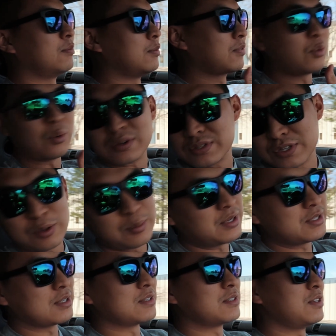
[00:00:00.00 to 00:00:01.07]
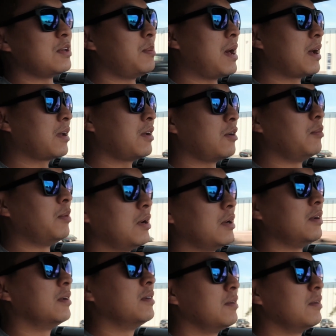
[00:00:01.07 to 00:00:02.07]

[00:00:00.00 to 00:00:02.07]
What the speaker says: Of course, nobody's gonna sit back here, but